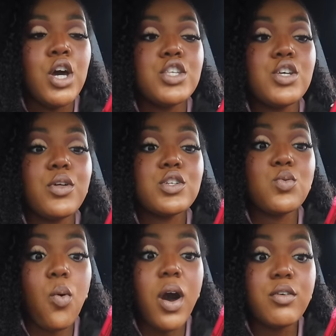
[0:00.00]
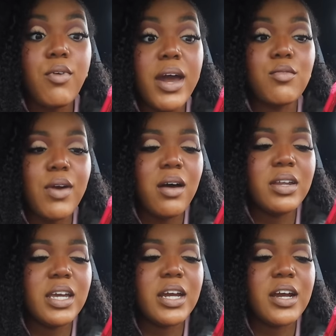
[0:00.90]
So there's one right around
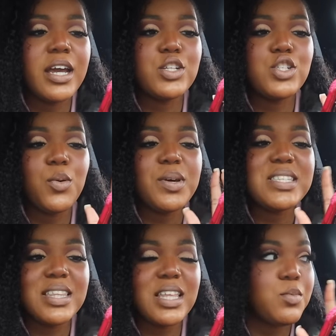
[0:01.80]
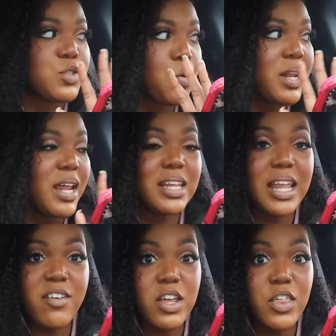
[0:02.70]
here, and so it said that it was open at
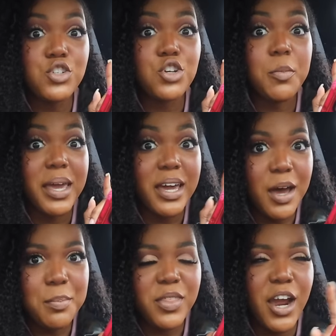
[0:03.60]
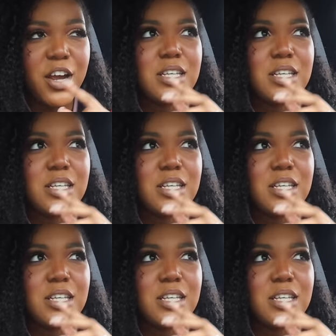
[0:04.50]
11 and that you could pick up there.